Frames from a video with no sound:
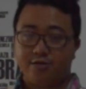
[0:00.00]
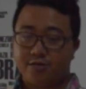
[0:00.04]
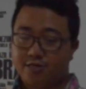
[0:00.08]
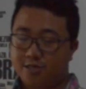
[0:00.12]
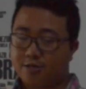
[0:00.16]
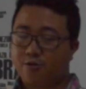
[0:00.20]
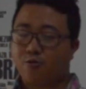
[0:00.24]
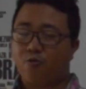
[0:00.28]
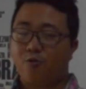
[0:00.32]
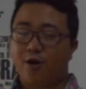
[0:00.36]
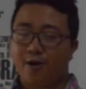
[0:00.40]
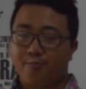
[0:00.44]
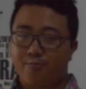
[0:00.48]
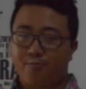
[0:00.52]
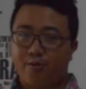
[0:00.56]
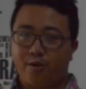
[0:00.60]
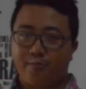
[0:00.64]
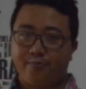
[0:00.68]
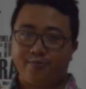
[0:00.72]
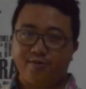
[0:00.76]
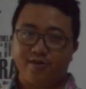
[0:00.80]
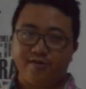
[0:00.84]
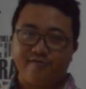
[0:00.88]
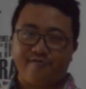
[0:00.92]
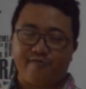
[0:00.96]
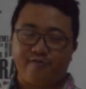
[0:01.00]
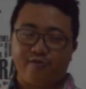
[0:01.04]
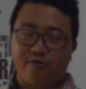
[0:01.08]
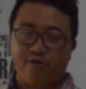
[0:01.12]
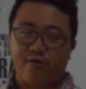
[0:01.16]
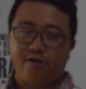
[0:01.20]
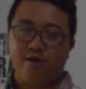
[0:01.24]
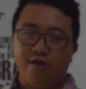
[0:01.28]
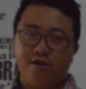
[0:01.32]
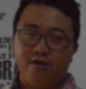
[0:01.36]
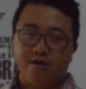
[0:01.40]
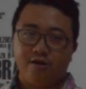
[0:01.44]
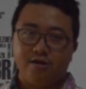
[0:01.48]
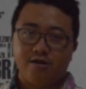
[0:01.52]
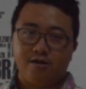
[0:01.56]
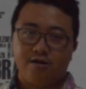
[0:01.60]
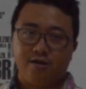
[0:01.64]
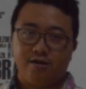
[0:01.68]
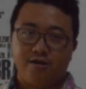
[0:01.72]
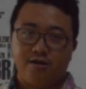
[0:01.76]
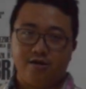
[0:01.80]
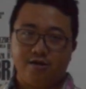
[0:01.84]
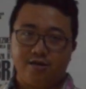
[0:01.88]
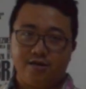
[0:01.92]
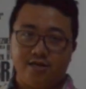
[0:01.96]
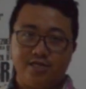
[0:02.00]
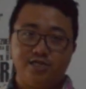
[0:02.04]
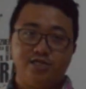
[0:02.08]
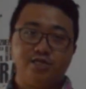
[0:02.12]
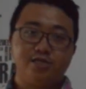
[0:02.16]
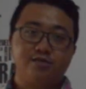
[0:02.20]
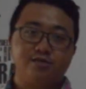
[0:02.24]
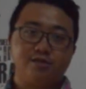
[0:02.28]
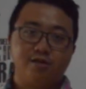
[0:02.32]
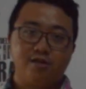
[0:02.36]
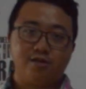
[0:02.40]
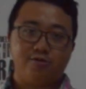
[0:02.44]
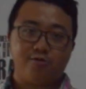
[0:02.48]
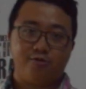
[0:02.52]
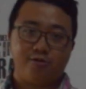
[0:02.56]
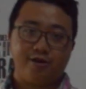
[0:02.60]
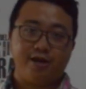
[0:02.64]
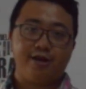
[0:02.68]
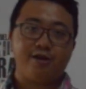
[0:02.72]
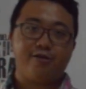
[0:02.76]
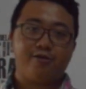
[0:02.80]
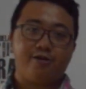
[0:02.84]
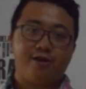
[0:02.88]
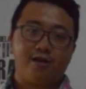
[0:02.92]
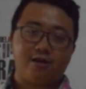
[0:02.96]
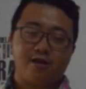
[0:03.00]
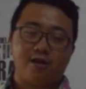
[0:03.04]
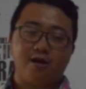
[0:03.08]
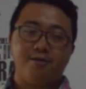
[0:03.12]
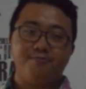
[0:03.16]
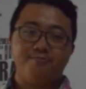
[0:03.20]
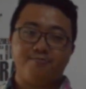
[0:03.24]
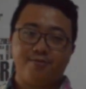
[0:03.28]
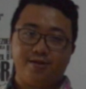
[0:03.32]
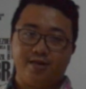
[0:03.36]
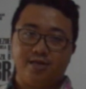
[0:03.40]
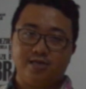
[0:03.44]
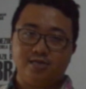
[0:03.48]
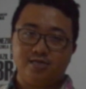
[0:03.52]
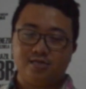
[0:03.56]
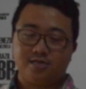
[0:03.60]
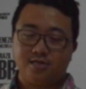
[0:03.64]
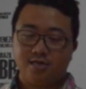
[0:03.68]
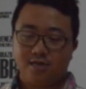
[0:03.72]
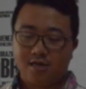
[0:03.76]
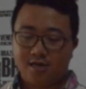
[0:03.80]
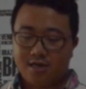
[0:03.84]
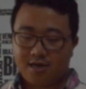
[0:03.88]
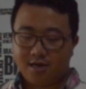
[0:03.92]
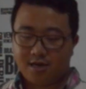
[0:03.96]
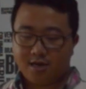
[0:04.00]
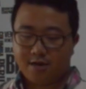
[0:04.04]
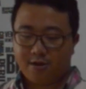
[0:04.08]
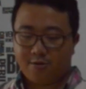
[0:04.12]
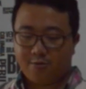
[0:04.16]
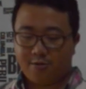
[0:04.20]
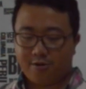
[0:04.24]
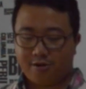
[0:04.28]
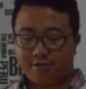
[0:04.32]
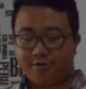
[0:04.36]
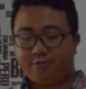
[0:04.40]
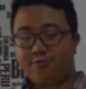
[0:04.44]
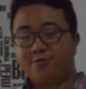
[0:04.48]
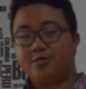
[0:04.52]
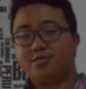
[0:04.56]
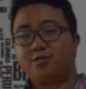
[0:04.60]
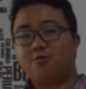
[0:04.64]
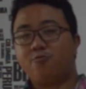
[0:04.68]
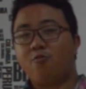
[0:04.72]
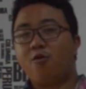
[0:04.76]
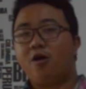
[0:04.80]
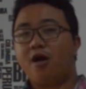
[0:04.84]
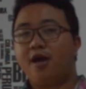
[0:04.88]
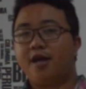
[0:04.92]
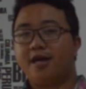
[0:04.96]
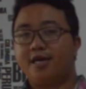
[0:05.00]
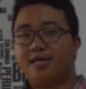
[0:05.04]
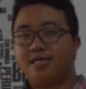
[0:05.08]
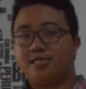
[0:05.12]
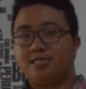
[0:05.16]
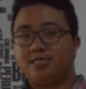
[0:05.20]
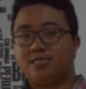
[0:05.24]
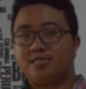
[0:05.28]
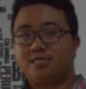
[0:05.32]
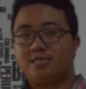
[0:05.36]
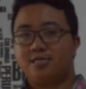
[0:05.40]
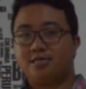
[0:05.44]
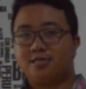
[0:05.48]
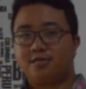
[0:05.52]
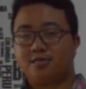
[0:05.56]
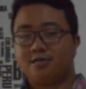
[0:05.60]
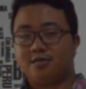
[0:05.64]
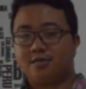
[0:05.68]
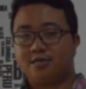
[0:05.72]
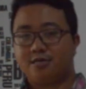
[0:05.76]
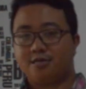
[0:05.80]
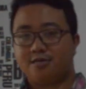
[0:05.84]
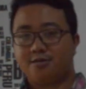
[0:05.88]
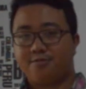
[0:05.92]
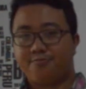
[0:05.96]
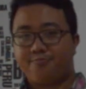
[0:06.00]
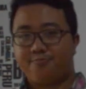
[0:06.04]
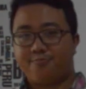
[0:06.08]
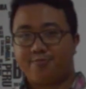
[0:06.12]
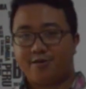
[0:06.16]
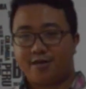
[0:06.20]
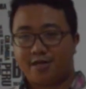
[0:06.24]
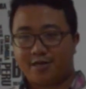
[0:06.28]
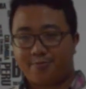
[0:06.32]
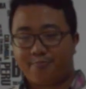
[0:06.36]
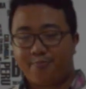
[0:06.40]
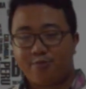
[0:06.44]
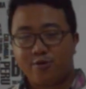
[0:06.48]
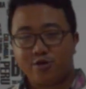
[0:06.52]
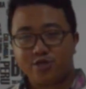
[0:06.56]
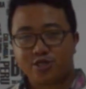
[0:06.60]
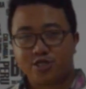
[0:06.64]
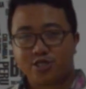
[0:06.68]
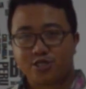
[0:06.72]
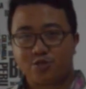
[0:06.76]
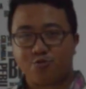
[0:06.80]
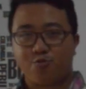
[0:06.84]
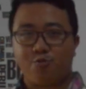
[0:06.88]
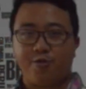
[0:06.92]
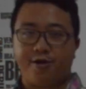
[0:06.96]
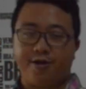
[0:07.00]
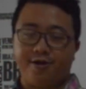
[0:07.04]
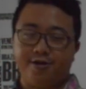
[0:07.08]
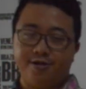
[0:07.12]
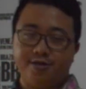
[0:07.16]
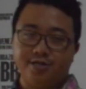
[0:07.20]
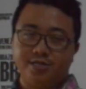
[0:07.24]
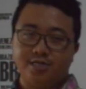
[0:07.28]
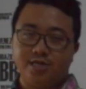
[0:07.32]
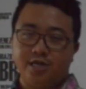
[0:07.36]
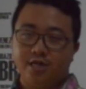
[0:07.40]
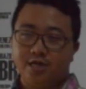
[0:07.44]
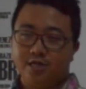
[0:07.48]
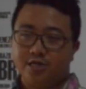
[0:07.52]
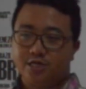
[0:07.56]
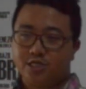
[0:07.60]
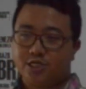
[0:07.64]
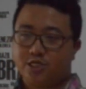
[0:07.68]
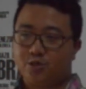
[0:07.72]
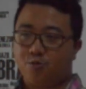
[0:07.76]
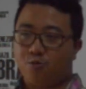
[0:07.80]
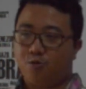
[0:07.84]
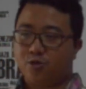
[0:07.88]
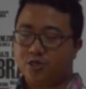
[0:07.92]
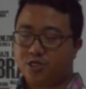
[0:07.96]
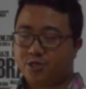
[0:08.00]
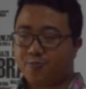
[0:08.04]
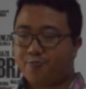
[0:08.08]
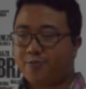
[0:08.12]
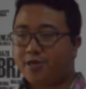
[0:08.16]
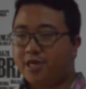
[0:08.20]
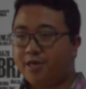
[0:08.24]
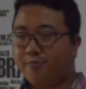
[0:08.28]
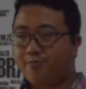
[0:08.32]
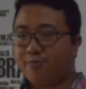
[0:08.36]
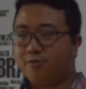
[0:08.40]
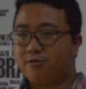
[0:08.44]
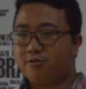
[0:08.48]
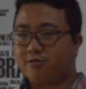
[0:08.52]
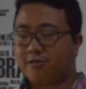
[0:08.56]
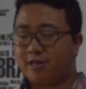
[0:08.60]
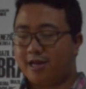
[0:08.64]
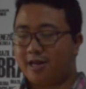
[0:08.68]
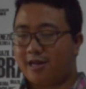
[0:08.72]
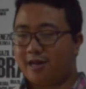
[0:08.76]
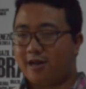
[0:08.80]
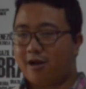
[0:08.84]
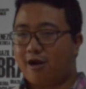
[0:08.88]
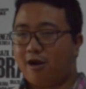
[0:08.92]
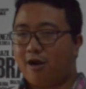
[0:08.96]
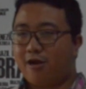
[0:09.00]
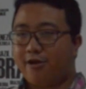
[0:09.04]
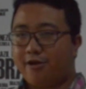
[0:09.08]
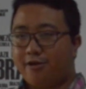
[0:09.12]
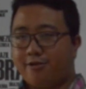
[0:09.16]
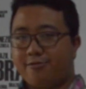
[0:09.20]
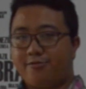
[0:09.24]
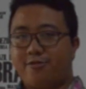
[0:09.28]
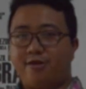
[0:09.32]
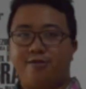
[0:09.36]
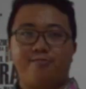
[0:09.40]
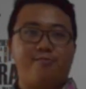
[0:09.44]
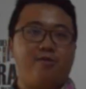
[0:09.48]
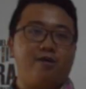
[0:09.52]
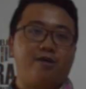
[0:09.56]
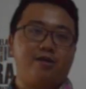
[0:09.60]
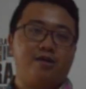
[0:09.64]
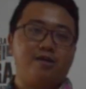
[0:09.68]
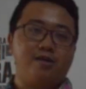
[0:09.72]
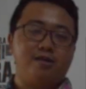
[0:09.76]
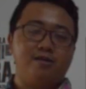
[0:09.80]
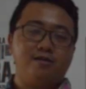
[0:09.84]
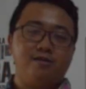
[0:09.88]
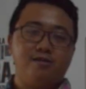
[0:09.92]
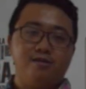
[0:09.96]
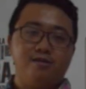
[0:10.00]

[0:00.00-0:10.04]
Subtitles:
It's quite popular for digital or internet companies. One of the reasons why is it pushes awareness towards people that aren't their market.